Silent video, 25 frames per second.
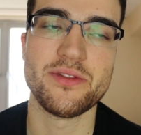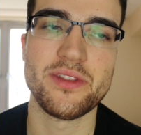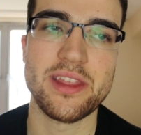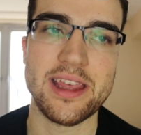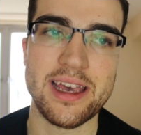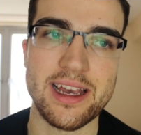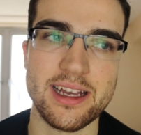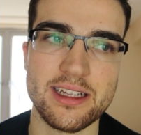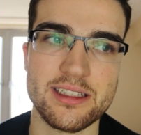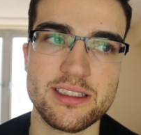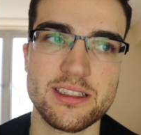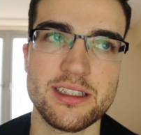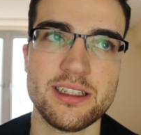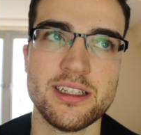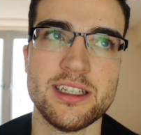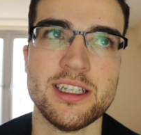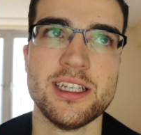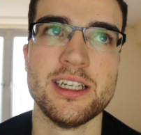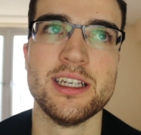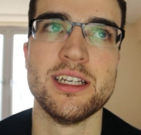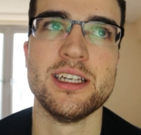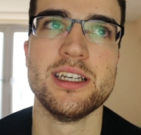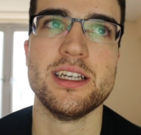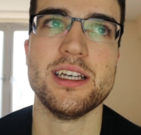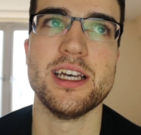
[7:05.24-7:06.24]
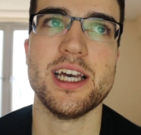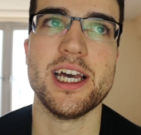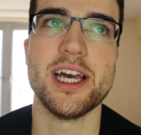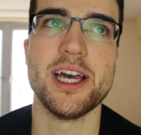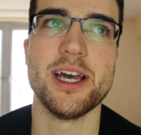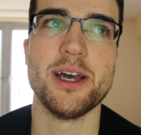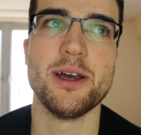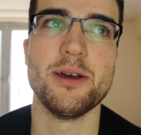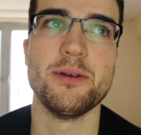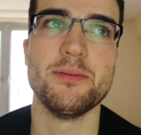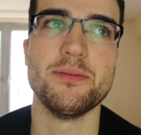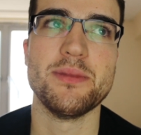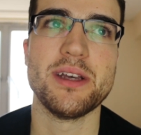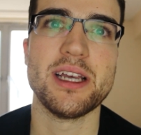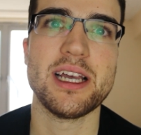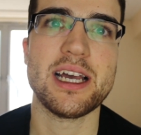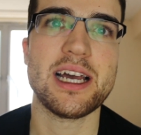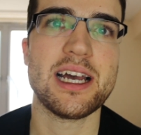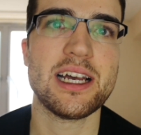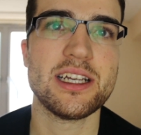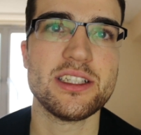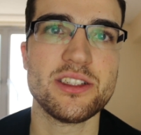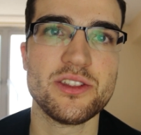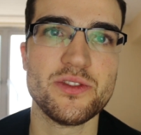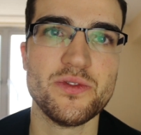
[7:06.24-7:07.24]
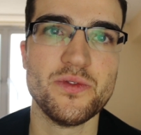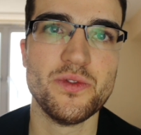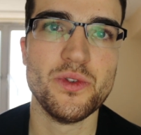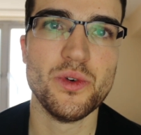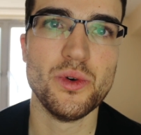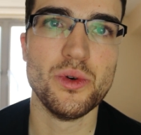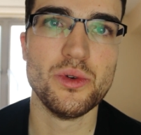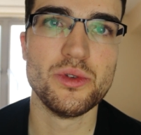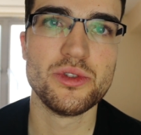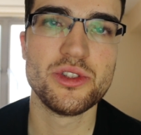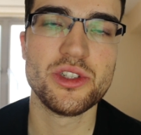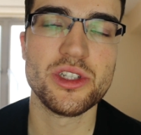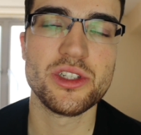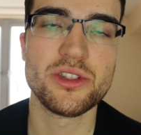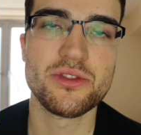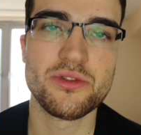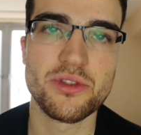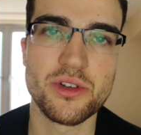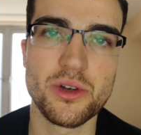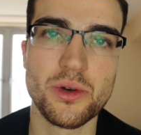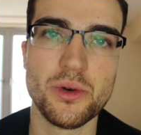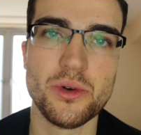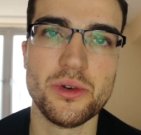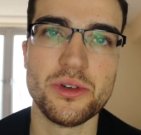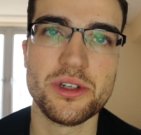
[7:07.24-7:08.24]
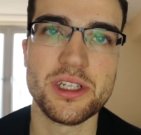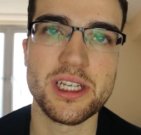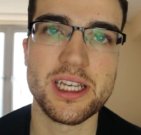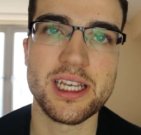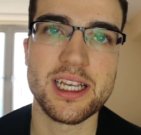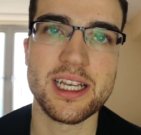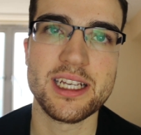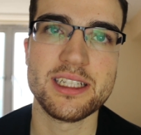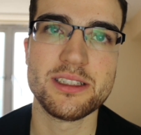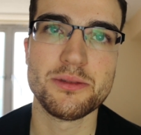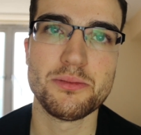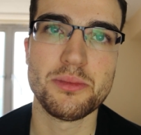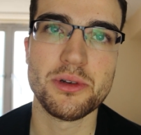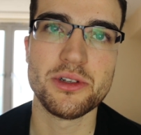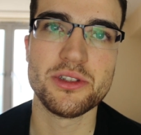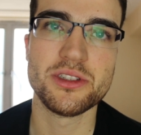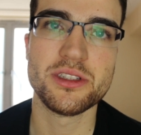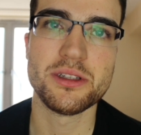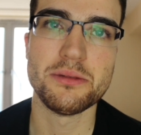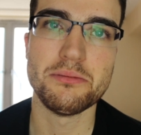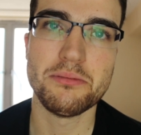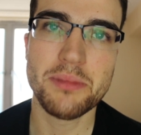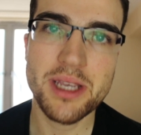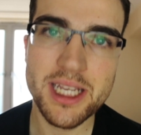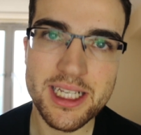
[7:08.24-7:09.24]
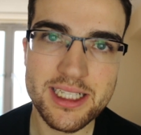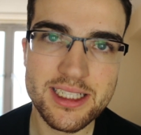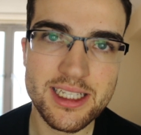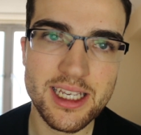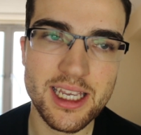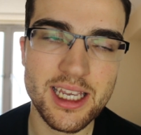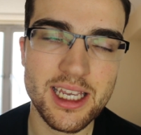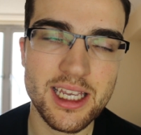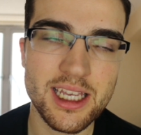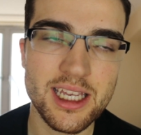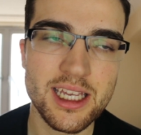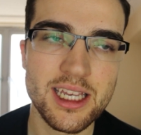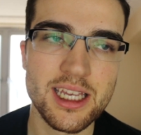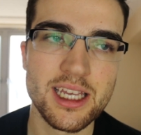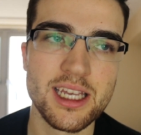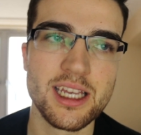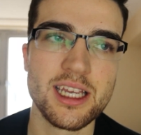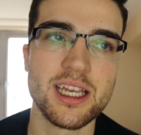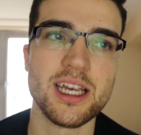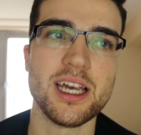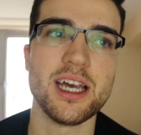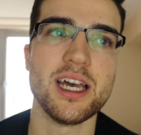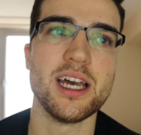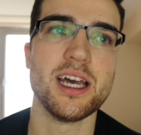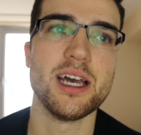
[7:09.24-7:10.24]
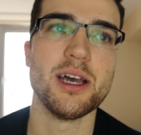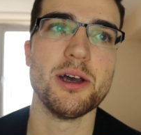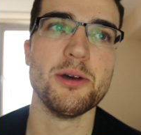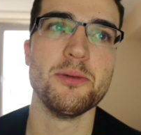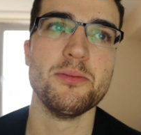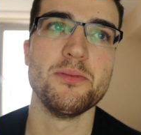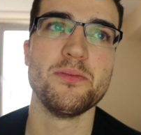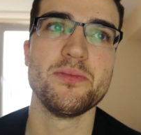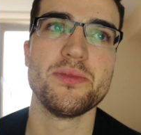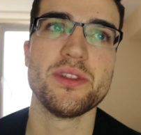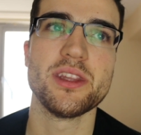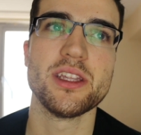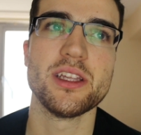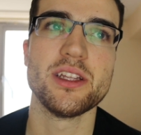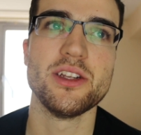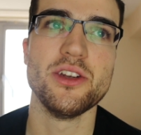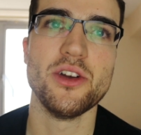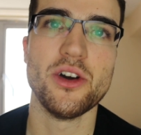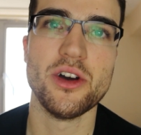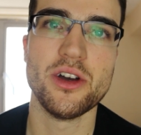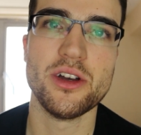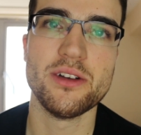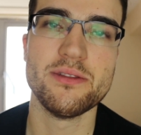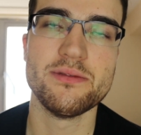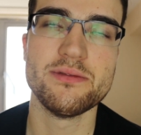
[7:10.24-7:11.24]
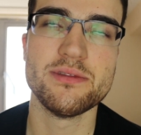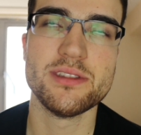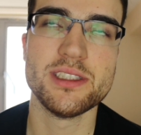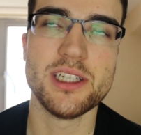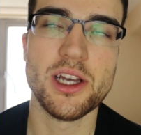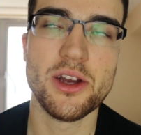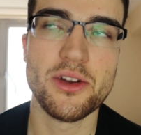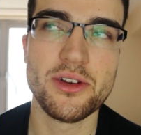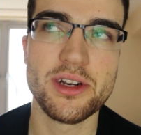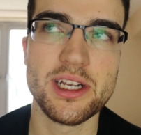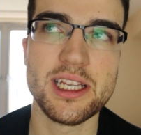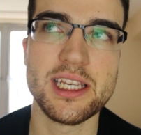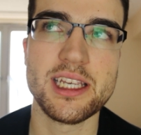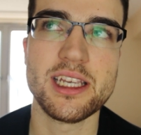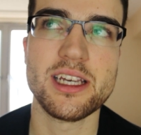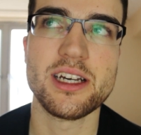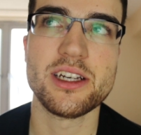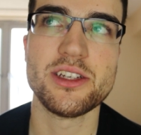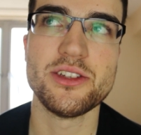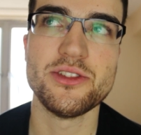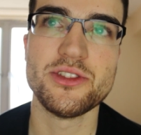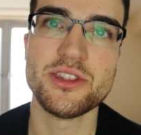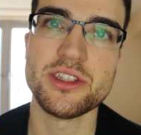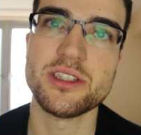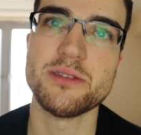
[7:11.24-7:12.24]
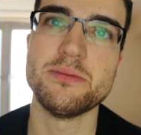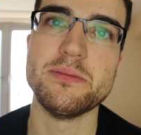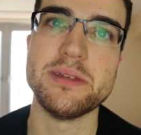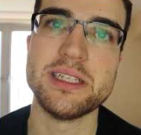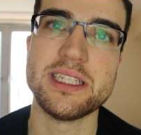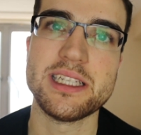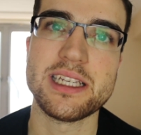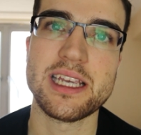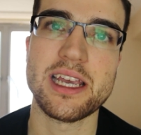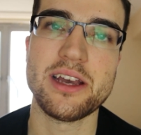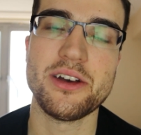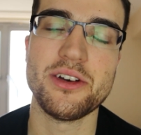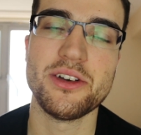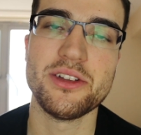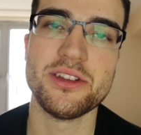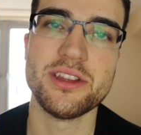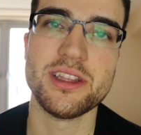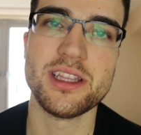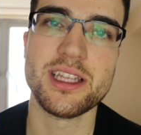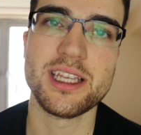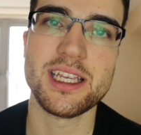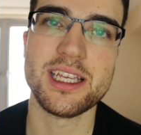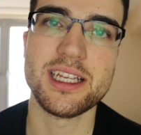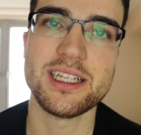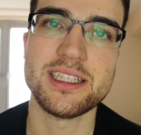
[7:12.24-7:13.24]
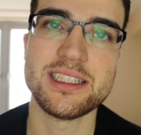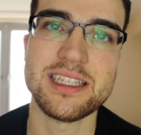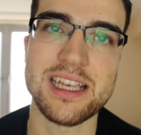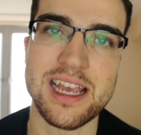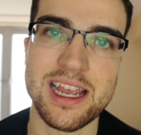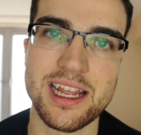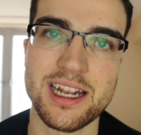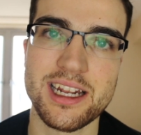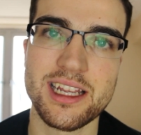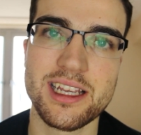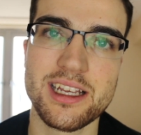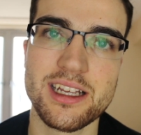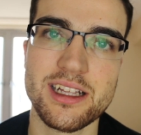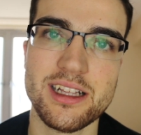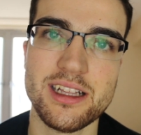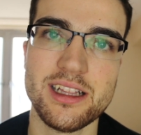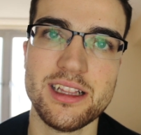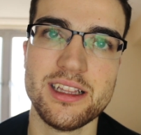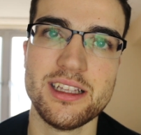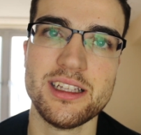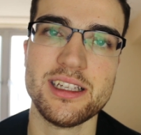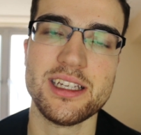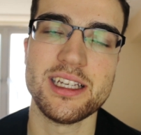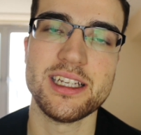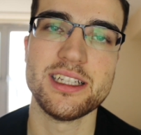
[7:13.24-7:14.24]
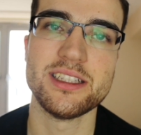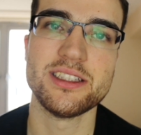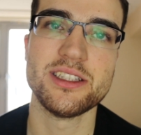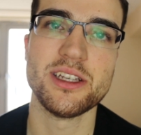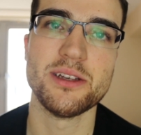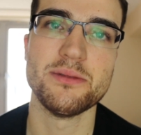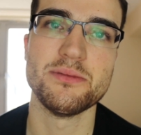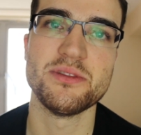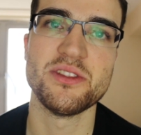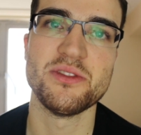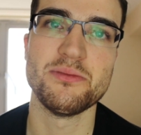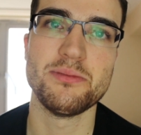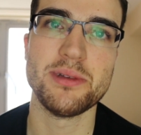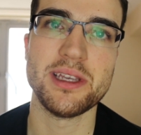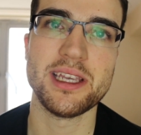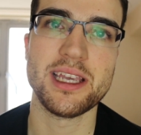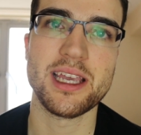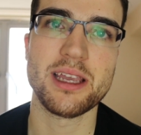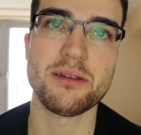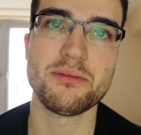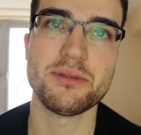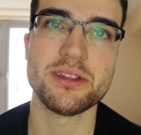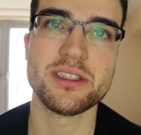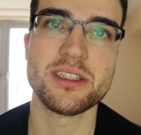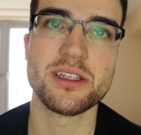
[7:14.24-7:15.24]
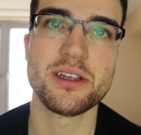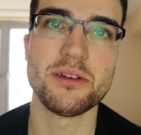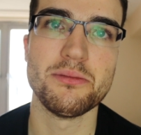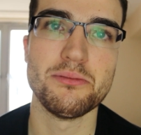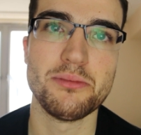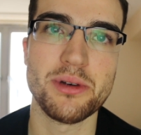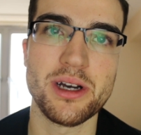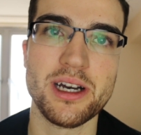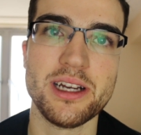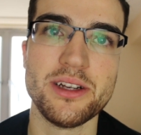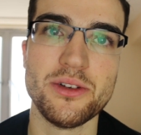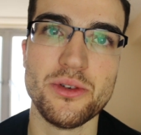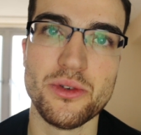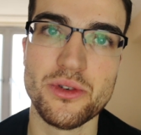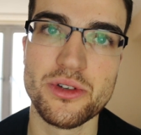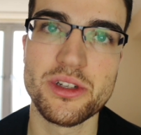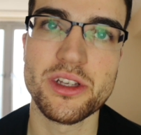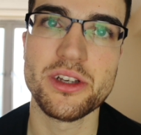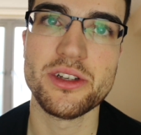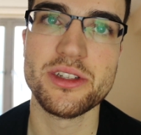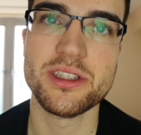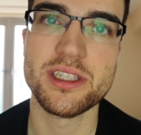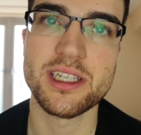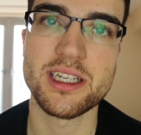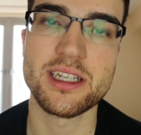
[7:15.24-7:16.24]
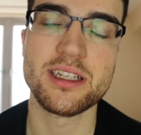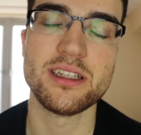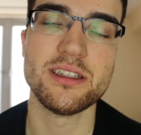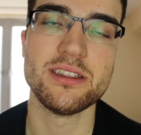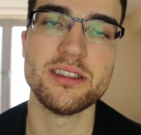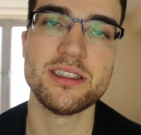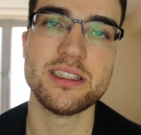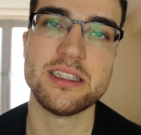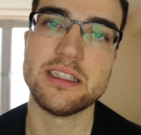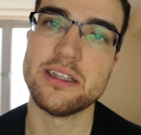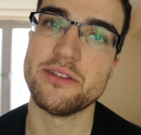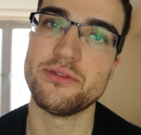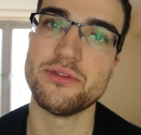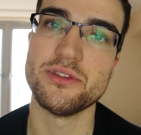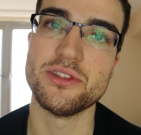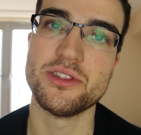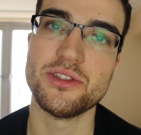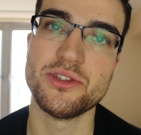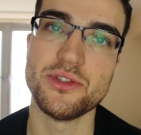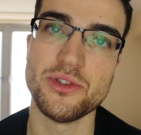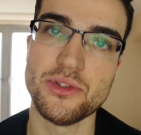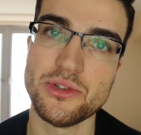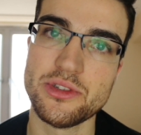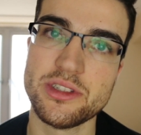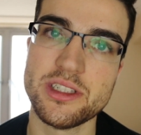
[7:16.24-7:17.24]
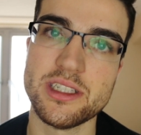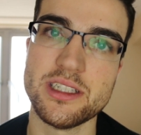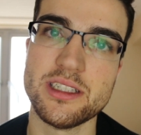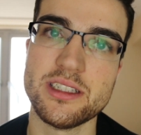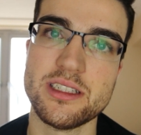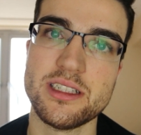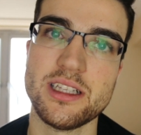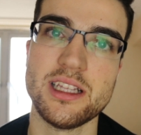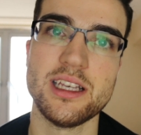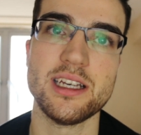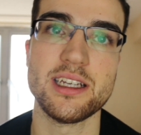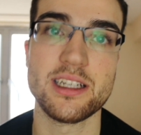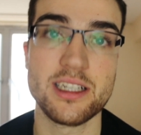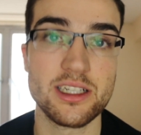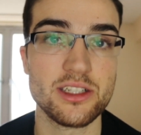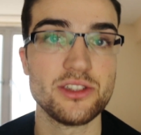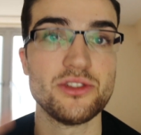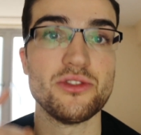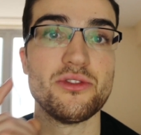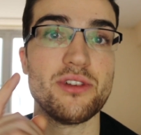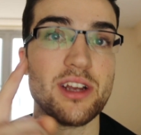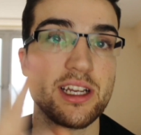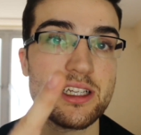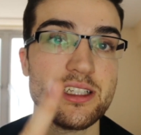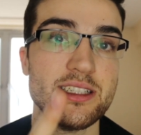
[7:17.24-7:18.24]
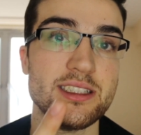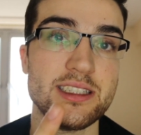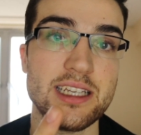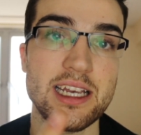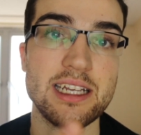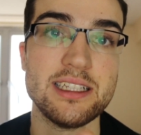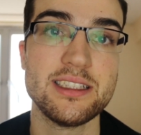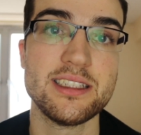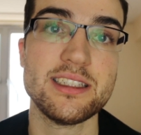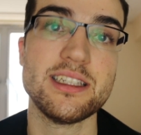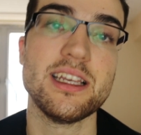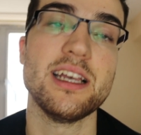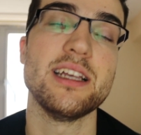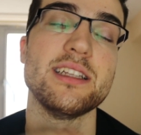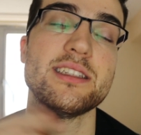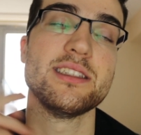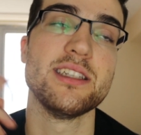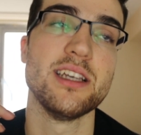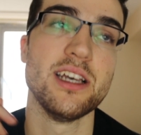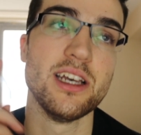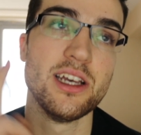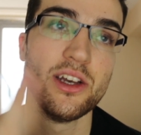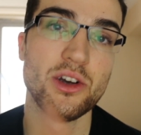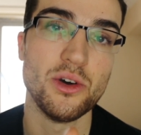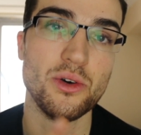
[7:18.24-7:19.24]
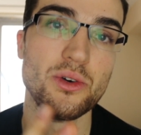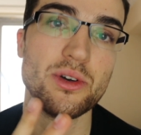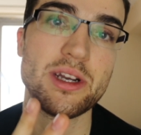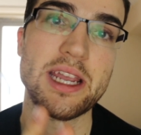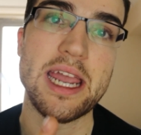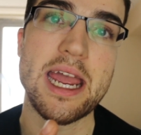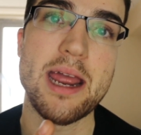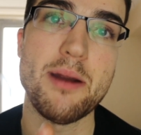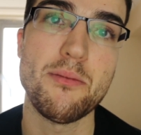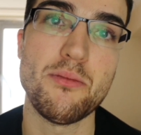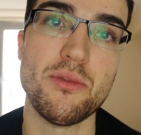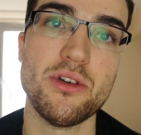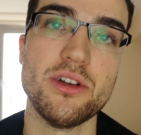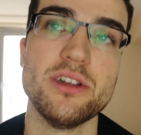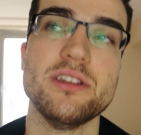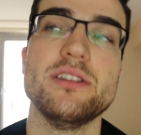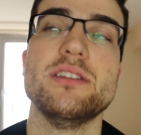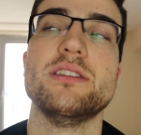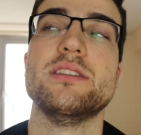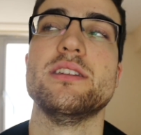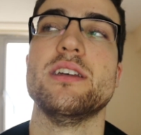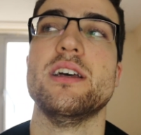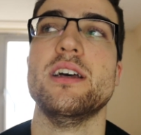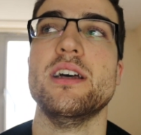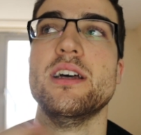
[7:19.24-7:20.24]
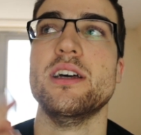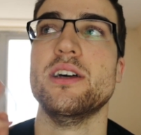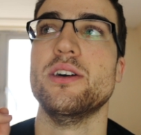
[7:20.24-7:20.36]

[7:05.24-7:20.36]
of that. Um, as for just recording as opposed to mixing, um, not only are you just missing out on the technical in terms of being able to combine audio signals to different sources like directors' headsets or cameras